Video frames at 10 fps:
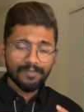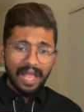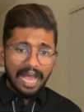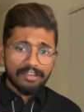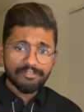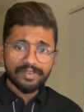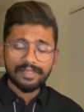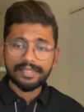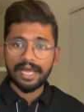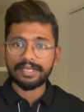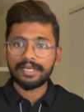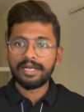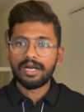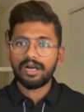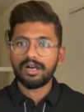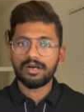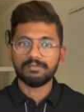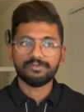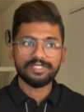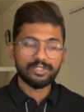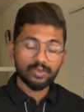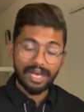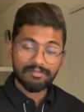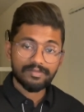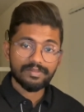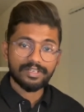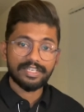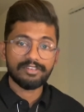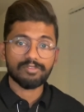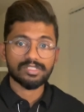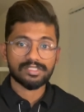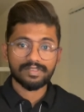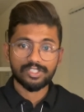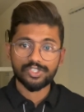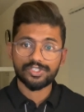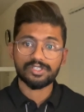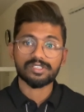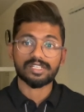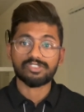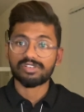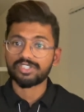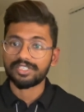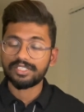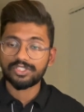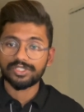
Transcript: I feel that we do have need for civil engineers, construction